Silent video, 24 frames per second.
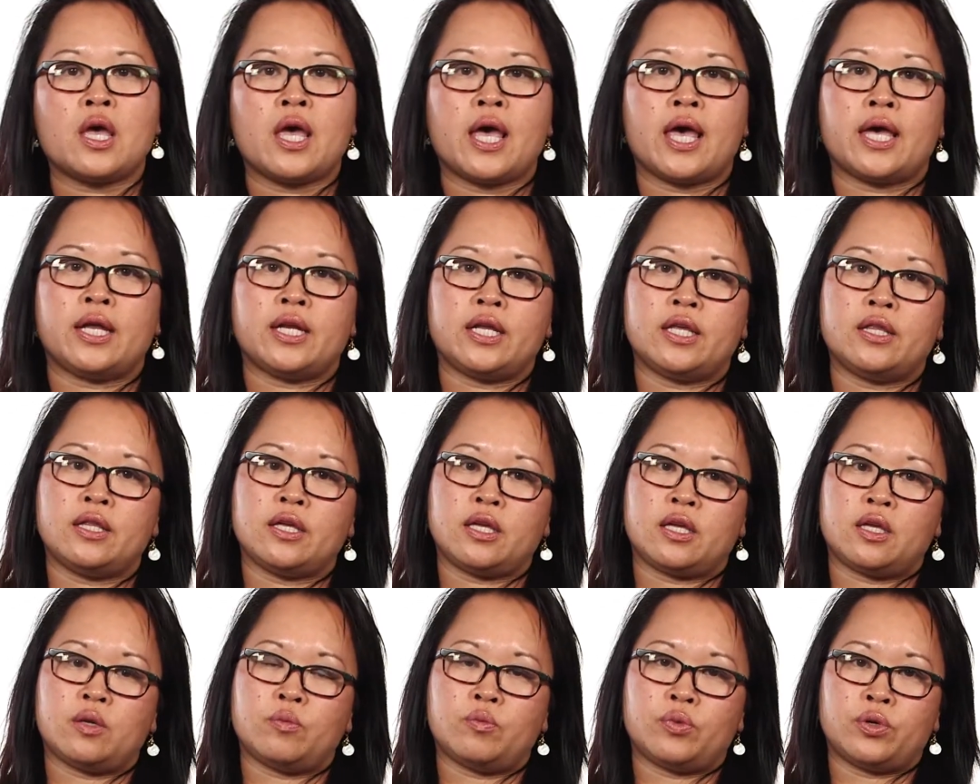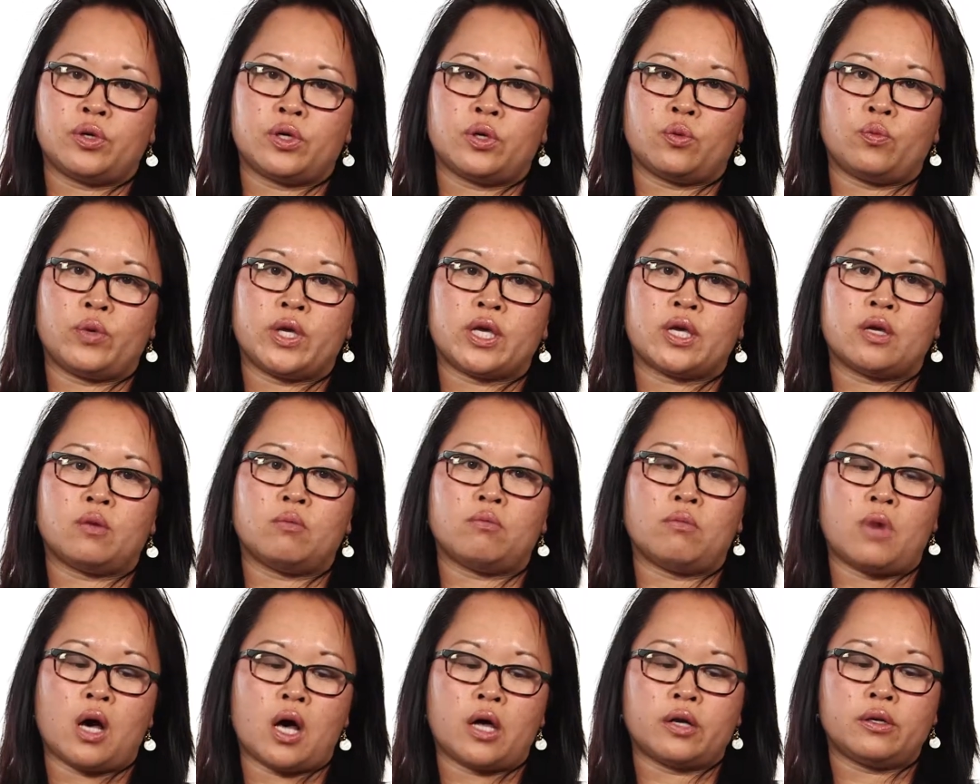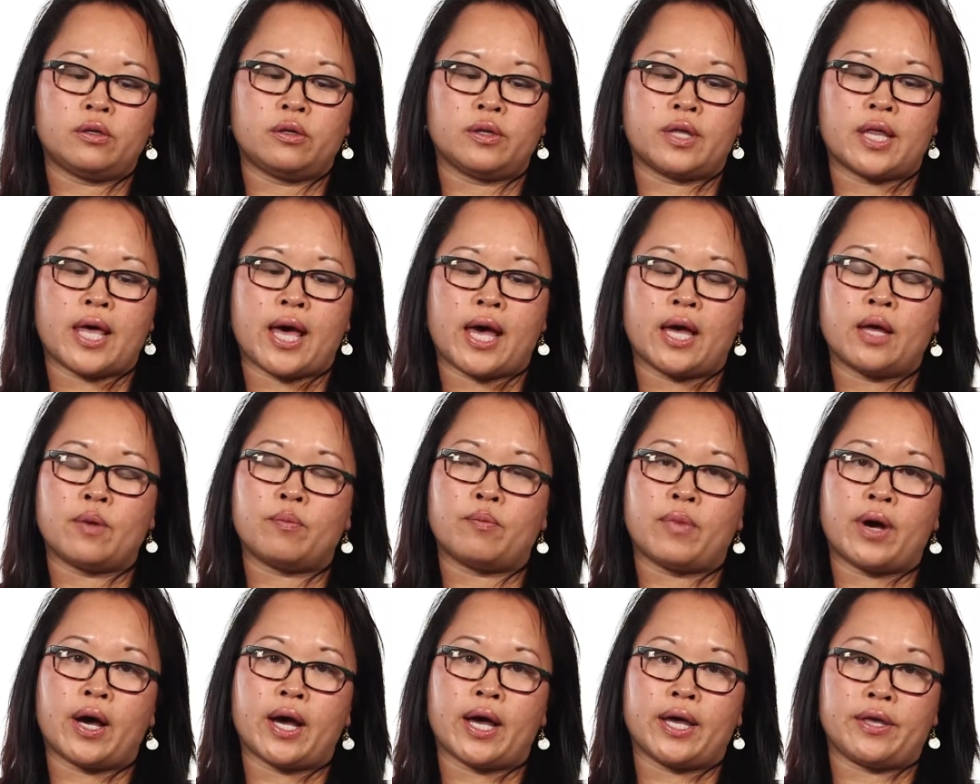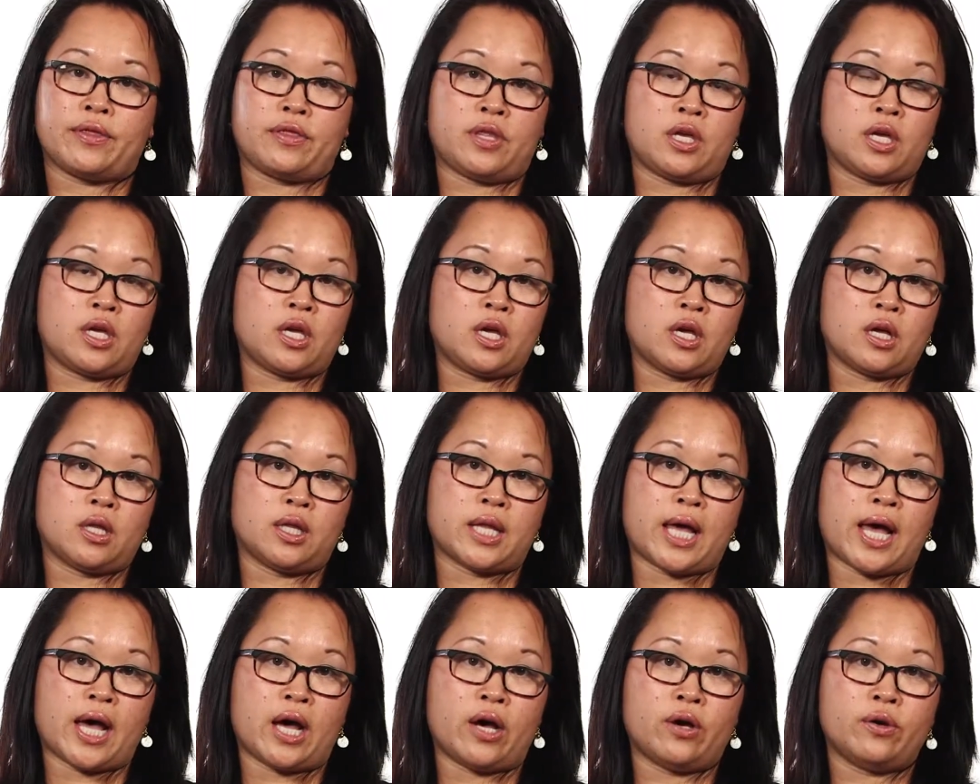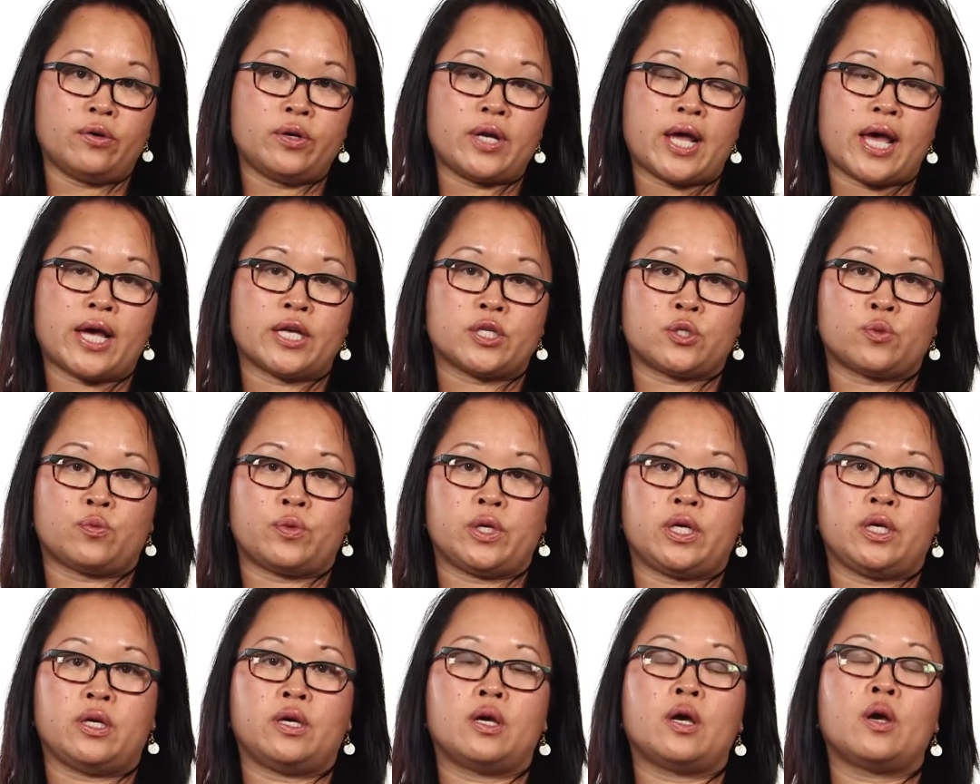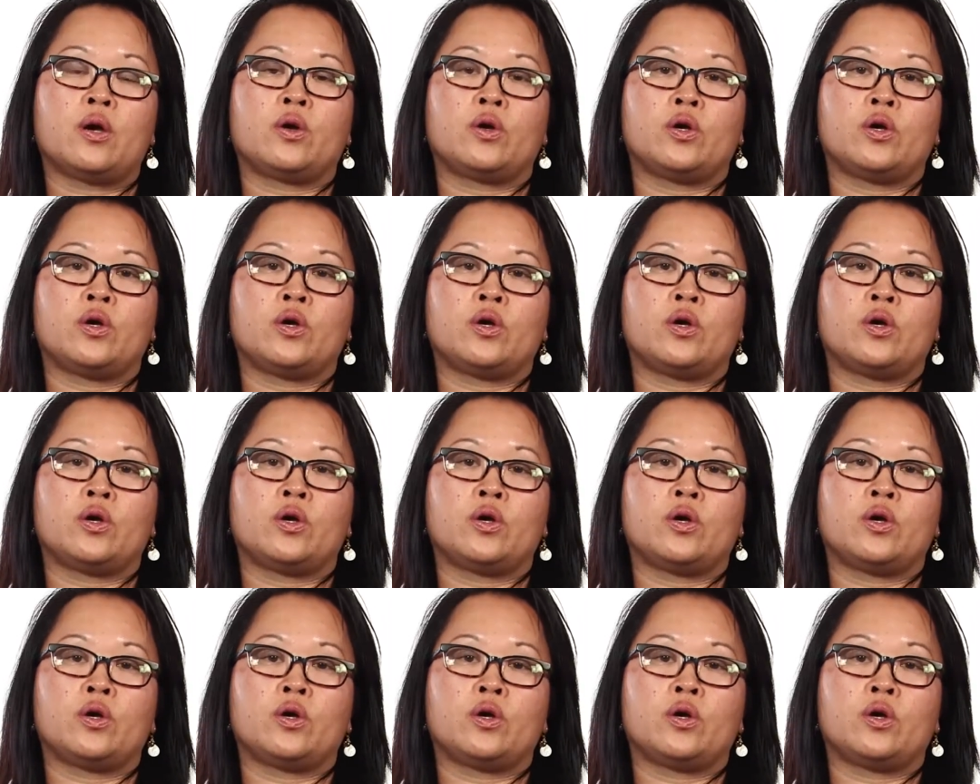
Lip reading: and in the input, we can model that by thinking aloud as we